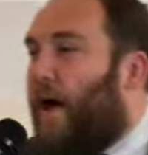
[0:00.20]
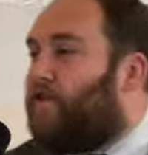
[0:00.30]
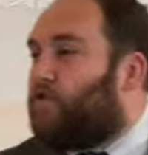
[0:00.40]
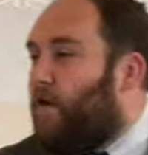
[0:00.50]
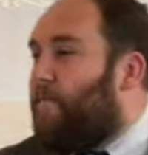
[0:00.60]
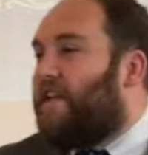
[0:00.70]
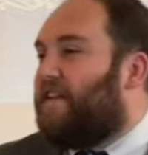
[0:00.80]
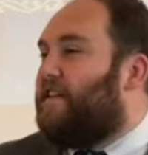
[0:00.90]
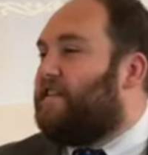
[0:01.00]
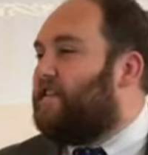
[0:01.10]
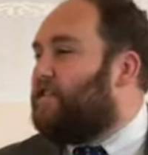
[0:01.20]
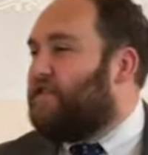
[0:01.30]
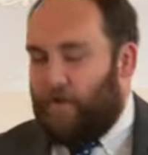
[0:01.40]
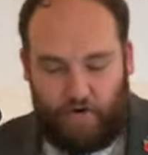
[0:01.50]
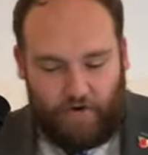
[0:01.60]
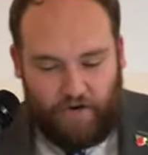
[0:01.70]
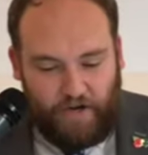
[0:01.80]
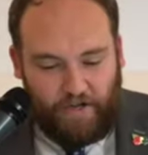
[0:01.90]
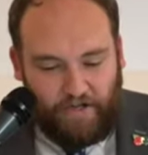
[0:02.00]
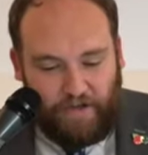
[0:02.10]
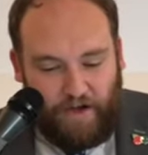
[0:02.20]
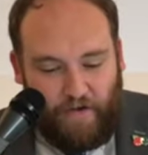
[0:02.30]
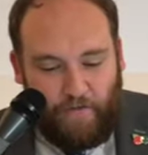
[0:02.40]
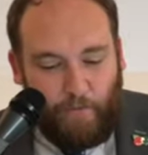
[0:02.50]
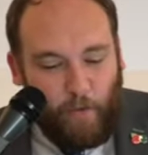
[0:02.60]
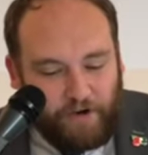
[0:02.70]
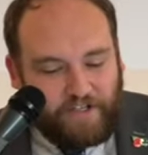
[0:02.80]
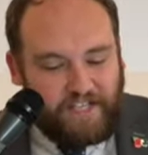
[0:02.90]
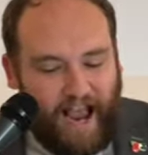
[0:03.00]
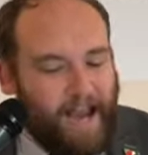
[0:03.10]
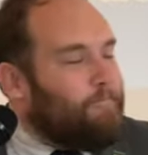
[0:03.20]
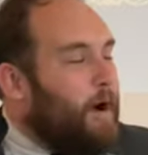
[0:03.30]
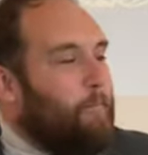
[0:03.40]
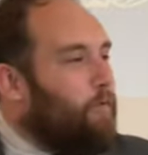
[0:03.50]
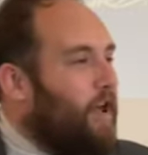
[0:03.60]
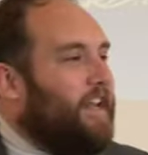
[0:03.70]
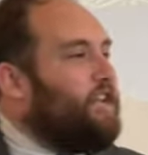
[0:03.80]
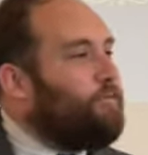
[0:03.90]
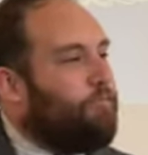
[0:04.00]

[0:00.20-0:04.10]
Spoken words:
attributed to wartime British